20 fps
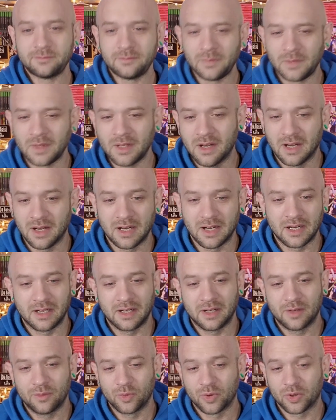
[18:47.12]

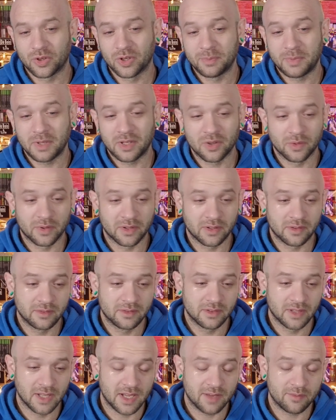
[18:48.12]
We're going to be going
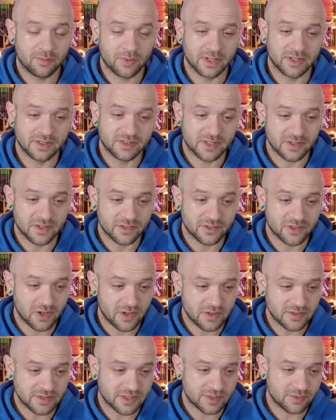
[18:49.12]
live playing Sea of
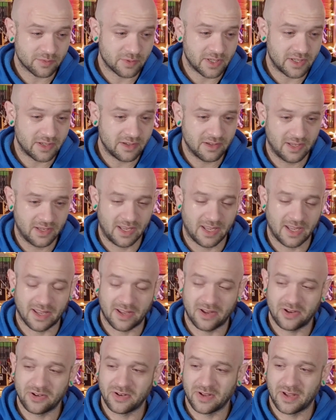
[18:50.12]
Stars this week.
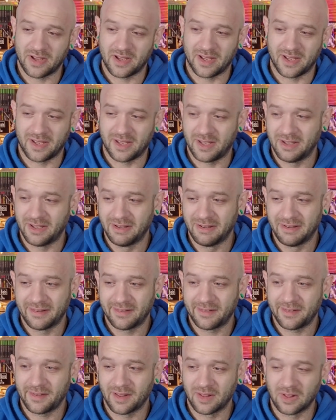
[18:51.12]
And I
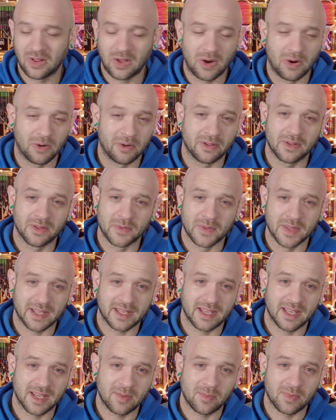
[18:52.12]
already love that
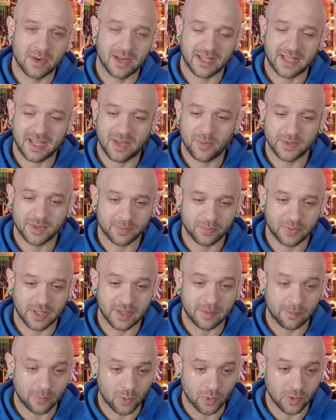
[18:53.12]
game and I can't wait to play
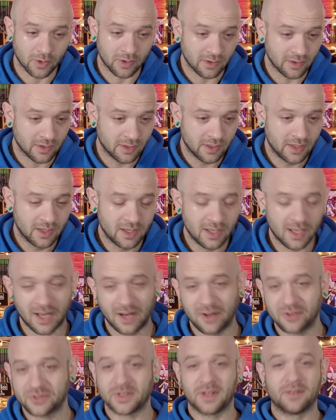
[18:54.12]
it more. I
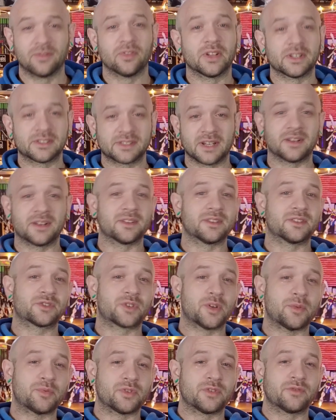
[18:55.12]
also have links down in the
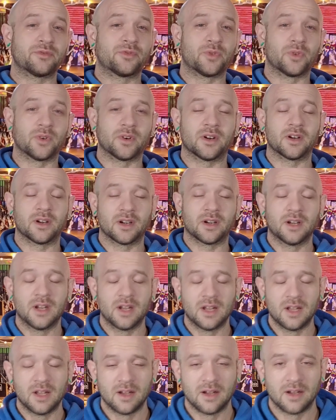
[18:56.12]
description for
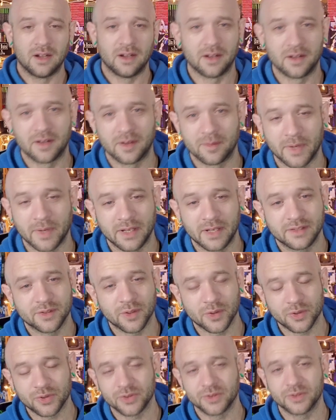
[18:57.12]
my
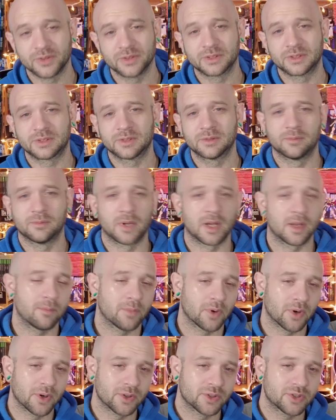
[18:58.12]
socials, my
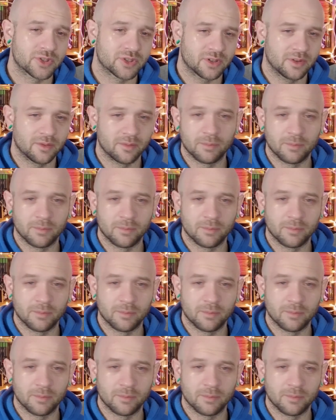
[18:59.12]
merch, and my